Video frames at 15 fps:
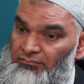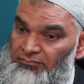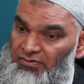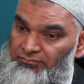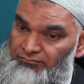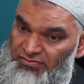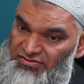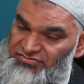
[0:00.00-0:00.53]

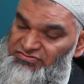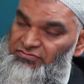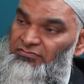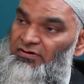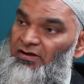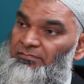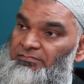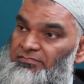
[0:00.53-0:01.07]
but brings
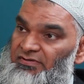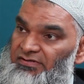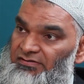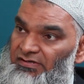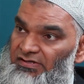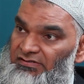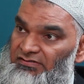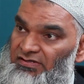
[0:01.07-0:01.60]
her up
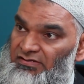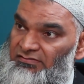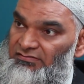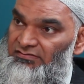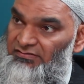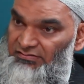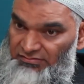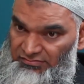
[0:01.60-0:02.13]
and then